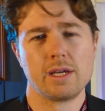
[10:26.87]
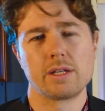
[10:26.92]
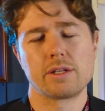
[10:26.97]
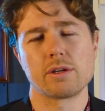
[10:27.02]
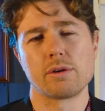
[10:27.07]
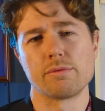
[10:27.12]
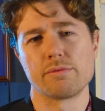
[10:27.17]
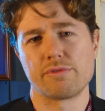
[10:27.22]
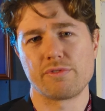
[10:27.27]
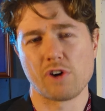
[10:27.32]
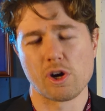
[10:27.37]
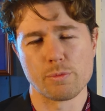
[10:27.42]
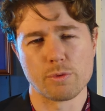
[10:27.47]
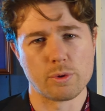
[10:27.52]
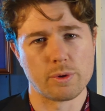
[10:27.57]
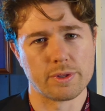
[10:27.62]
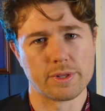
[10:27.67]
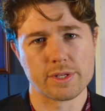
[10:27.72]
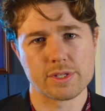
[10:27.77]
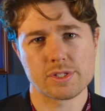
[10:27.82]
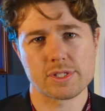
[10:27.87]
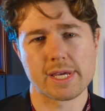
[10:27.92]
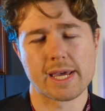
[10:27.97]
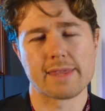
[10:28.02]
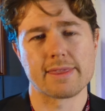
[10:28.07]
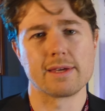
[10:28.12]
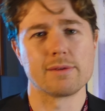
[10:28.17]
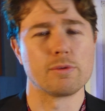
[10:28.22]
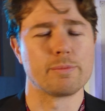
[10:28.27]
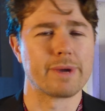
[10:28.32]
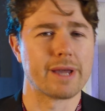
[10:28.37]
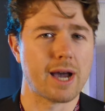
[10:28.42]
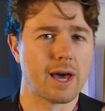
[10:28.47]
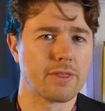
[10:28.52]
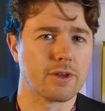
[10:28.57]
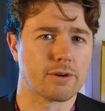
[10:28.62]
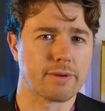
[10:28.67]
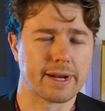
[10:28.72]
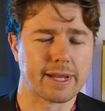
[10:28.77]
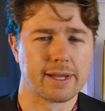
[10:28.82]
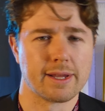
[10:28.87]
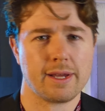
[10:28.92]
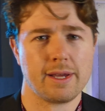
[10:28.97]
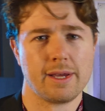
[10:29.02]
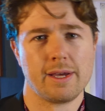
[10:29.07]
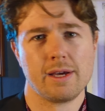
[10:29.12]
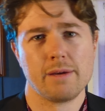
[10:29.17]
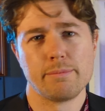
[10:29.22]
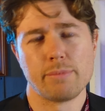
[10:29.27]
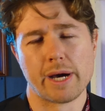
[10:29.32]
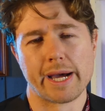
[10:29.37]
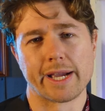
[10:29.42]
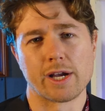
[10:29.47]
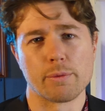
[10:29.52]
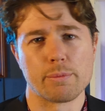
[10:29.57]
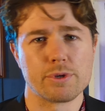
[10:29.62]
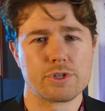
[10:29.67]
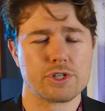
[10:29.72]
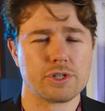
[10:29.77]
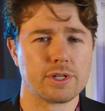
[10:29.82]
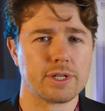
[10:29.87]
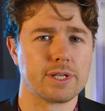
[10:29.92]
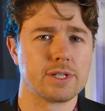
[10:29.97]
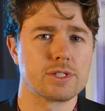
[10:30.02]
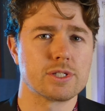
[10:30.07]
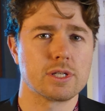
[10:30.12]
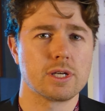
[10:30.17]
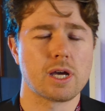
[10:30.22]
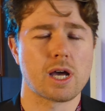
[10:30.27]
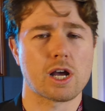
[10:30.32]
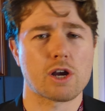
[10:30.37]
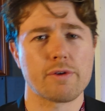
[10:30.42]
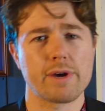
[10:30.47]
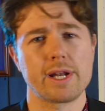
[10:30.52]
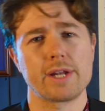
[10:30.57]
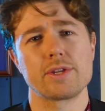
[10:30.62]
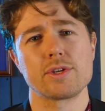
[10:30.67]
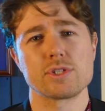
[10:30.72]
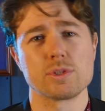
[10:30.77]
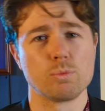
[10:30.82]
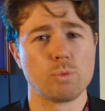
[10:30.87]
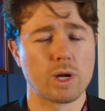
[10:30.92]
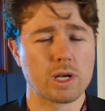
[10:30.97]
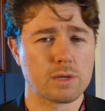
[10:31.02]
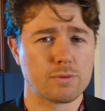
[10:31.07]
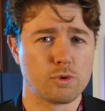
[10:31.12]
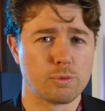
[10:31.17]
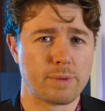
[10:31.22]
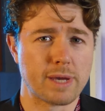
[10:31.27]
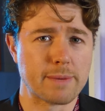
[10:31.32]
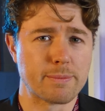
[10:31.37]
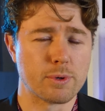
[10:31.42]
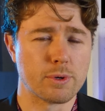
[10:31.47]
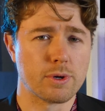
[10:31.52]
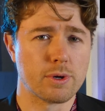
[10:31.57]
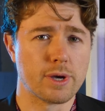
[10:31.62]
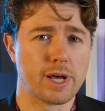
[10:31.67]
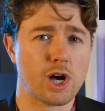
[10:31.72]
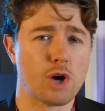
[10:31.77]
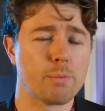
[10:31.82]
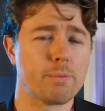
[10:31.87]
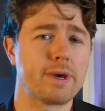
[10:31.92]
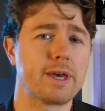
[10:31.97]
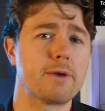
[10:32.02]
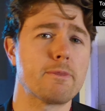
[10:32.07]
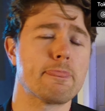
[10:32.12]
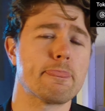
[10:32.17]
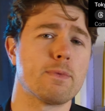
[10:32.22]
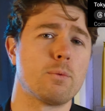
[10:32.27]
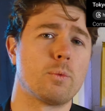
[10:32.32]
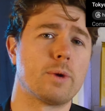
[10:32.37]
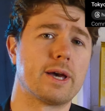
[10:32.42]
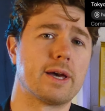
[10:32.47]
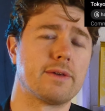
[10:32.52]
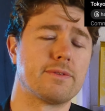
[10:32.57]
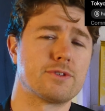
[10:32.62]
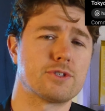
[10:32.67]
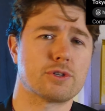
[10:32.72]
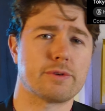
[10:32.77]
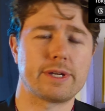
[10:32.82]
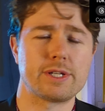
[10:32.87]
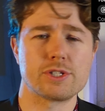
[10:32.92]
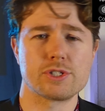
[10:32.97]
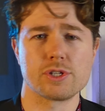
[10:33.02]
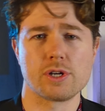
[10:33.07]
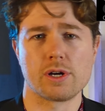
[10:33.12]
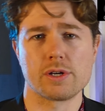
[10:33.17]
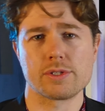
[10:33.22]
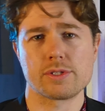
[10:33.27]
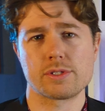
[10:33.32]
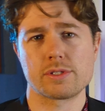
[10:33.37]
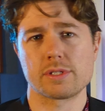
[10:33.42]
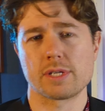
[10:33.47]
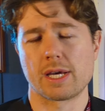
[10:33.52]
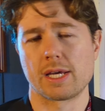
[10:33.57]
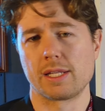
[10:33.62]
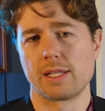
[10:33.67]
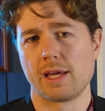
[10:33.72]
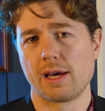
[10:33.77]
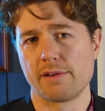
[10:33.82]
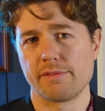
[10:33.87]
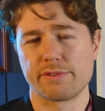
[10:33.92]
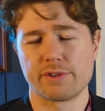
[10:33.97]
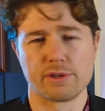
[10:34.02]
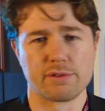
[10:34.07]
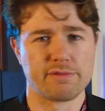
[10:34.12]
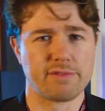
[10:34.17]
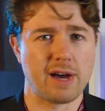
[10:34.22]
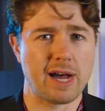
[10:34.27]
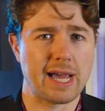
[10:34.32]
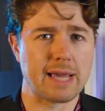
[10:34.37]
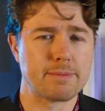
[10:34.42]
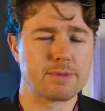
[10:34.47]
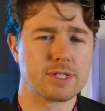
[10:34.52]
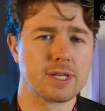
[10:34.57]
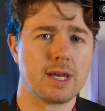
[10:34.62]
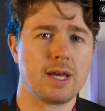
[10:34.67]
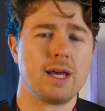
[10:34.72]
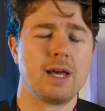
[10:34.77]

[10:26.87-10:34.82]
Don't FOMO on this set. There will be other great buying opportunities. Credit to some wonderful people who helped me with screenshots, love, good vibes.